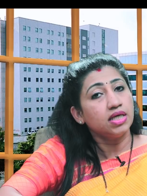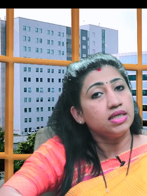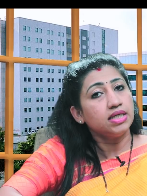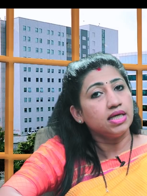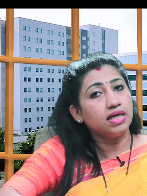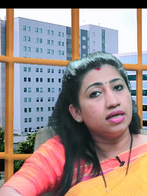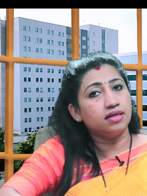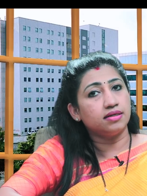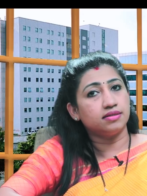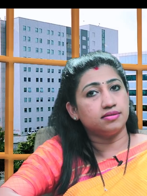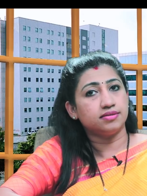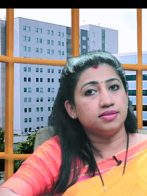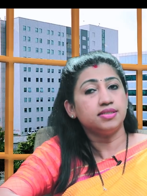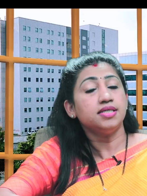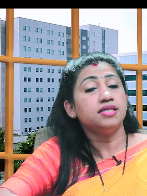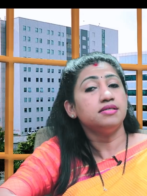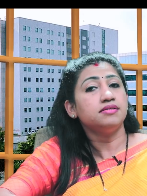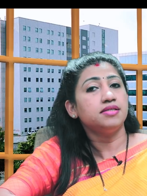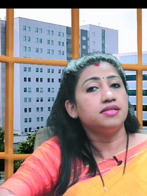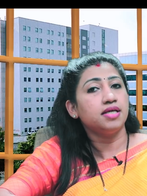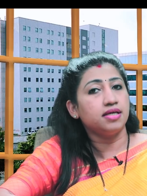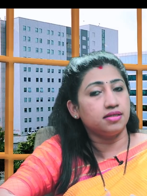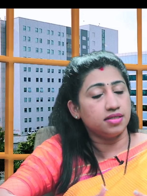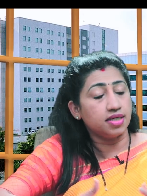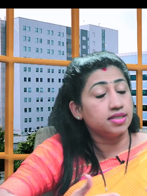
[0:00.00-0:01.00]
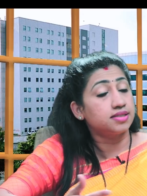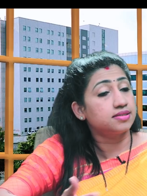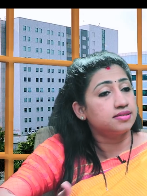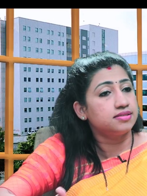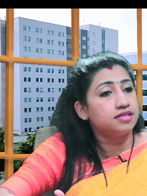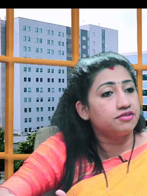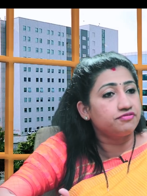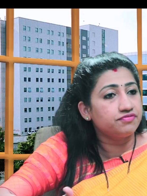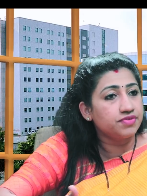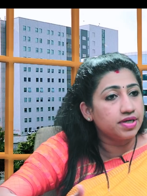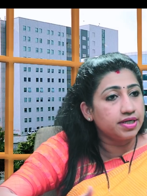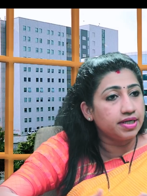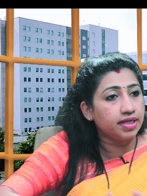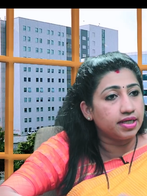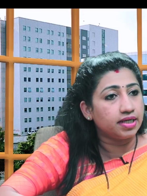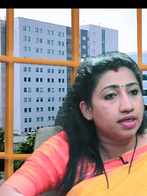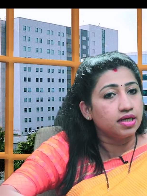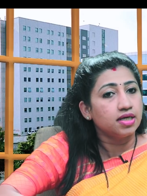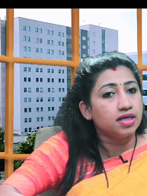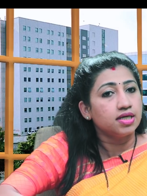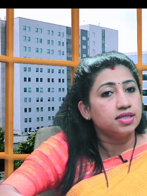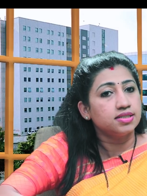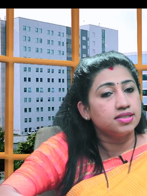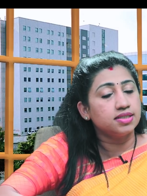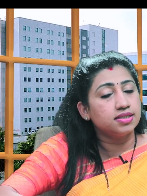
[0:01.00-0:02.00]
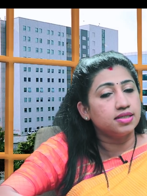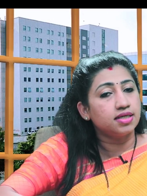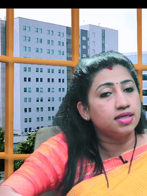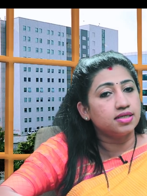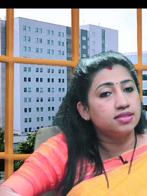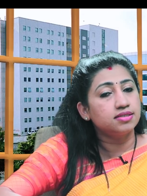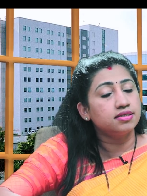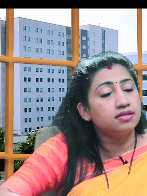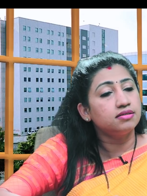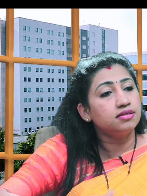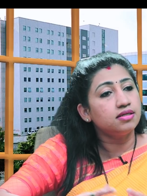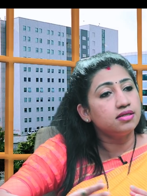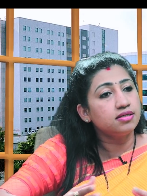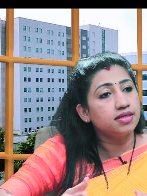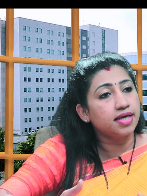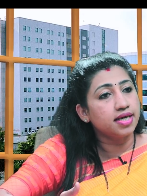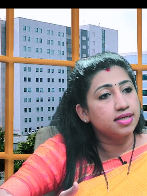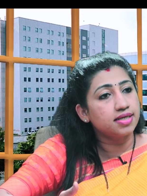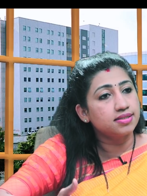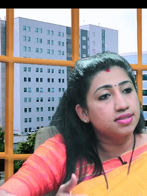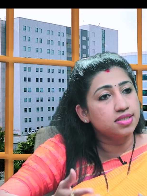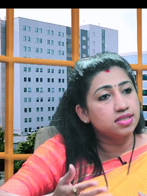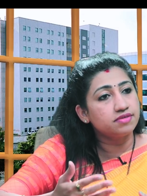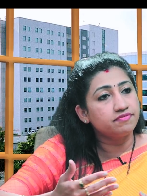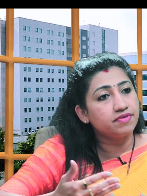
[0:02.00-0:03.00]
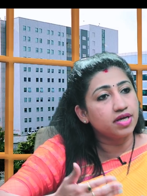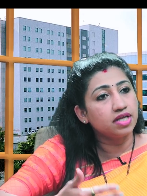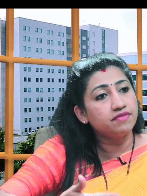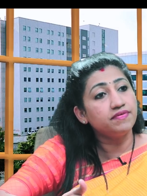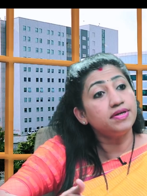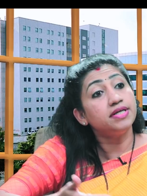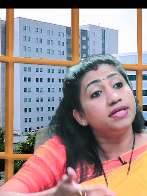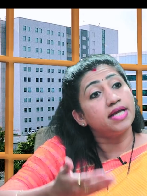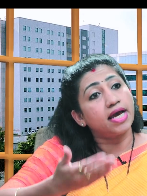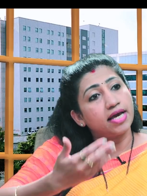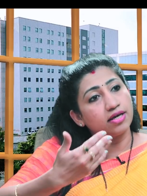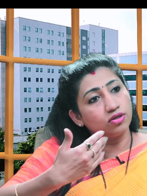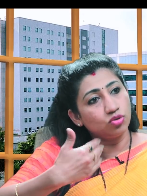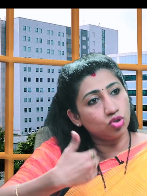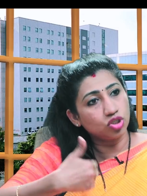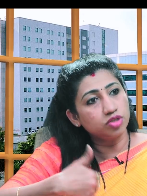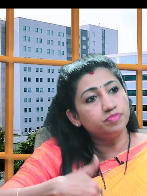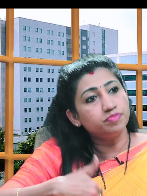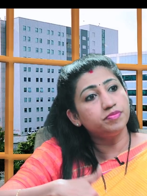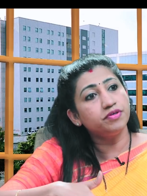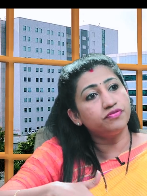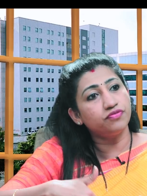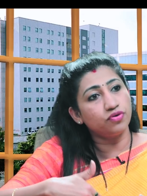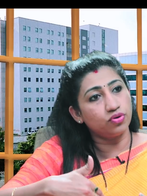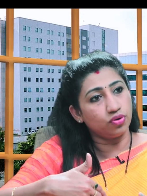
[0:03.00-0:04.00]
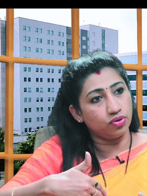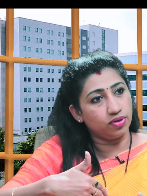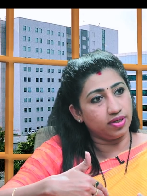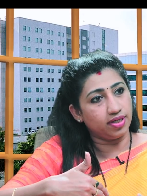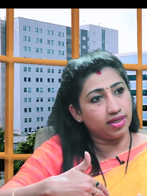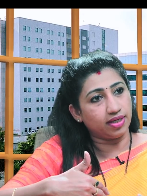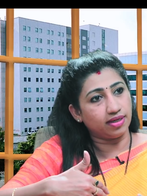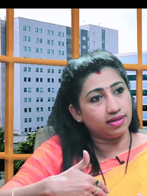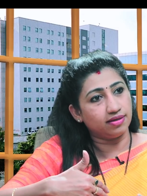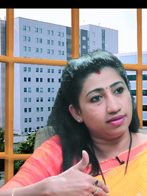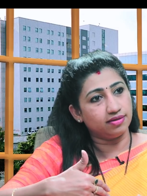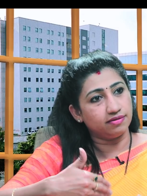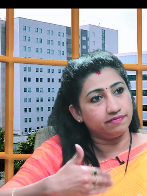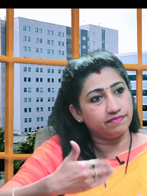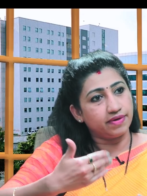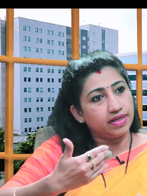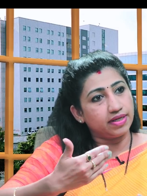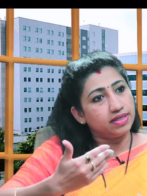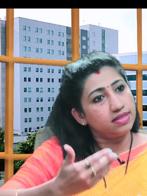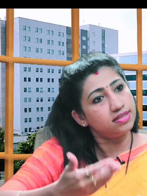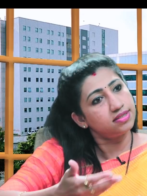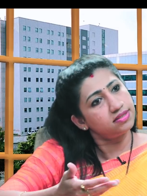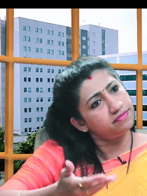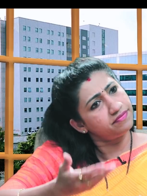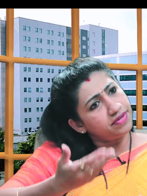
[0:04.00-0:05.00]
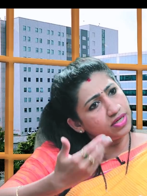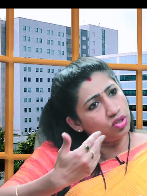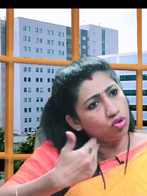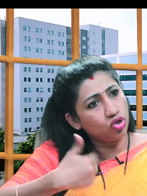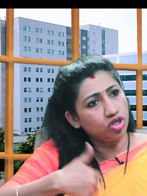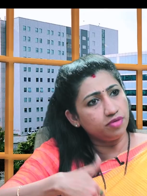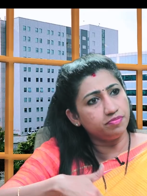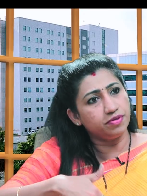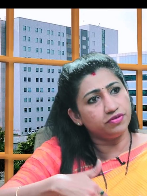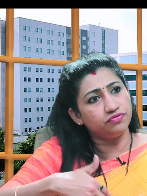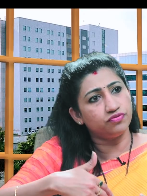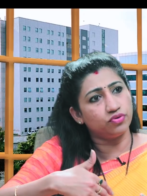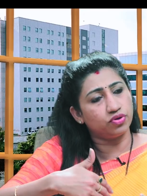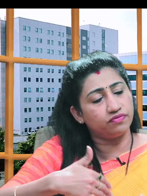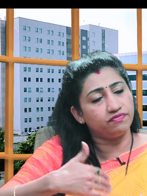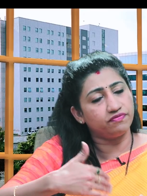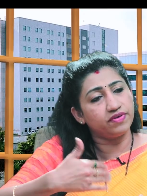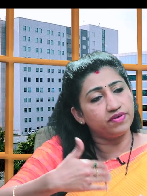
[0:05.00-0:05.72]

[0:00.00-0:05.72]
Yeah, see, there, yes, definitely. See, there are certain cases where we diagnose before only. Hmm. One is, we know it before.